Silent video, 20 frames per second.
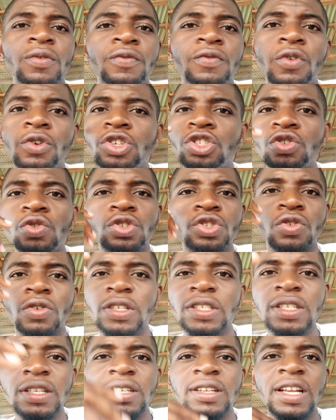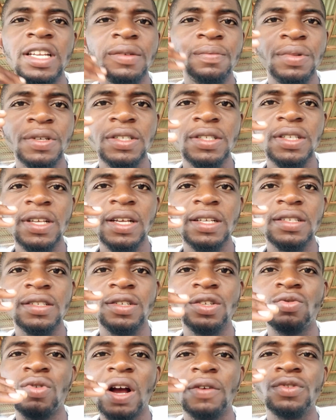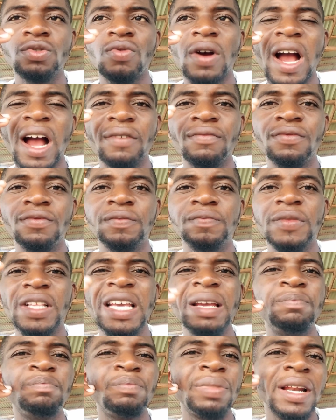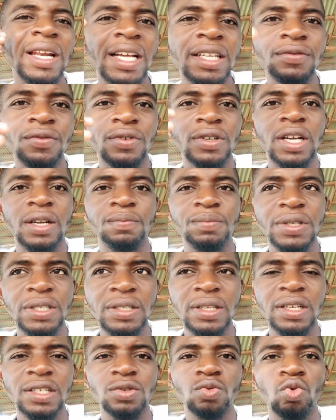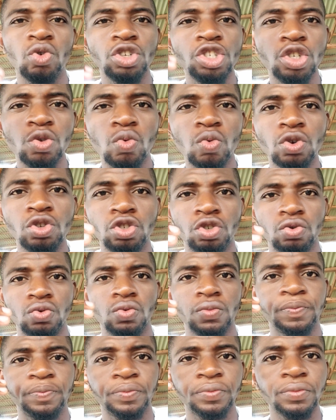For you to succeed in any business, you have to have a plan for that business, what you want to,